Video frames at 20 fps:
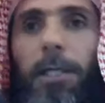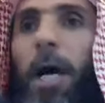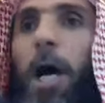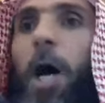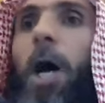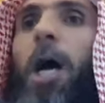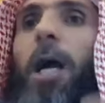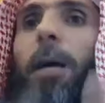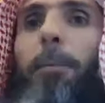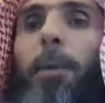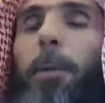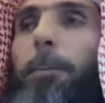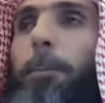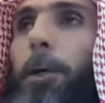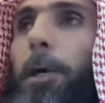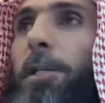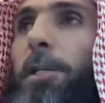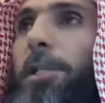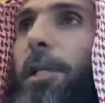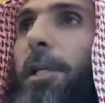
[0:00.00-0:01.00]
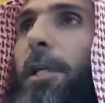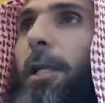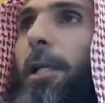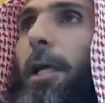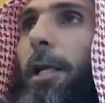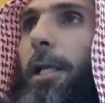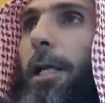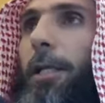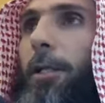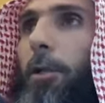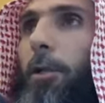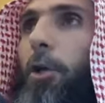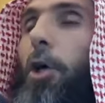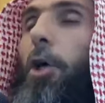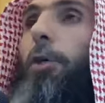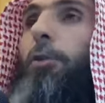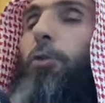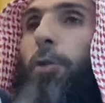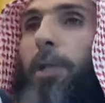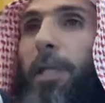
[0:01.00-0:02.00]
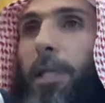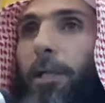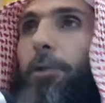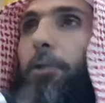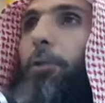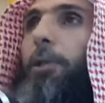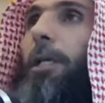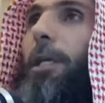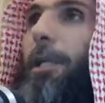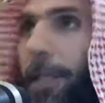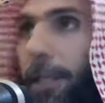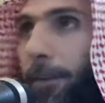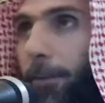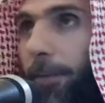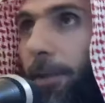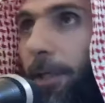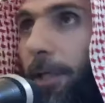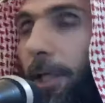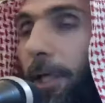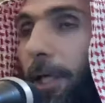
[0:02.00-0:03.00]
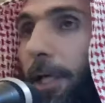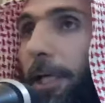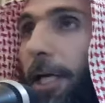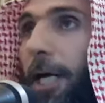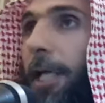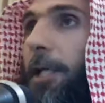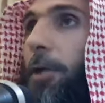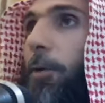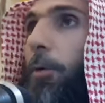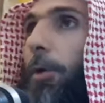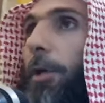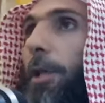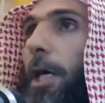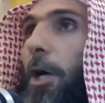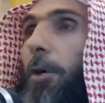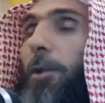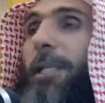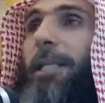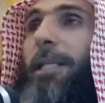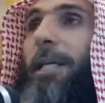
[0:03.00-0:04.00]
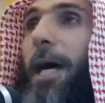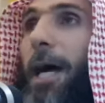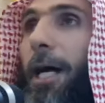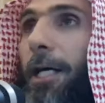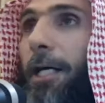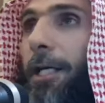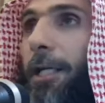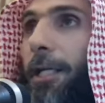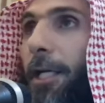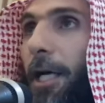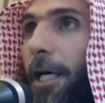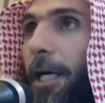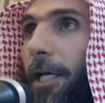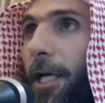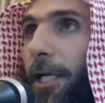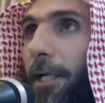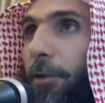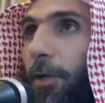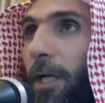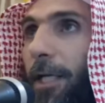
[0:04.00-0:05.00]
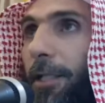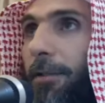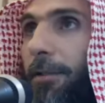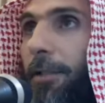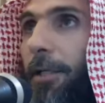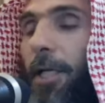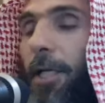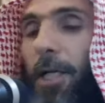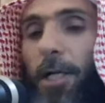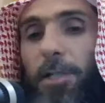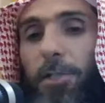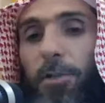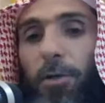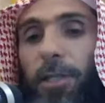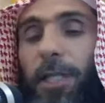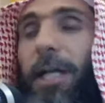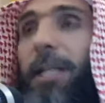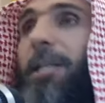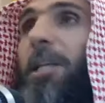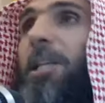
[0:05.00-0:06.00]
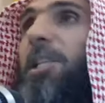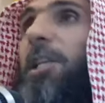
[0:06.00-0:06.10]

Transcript: harm a person, let alone to kill him, yani without any haqq and any right. So that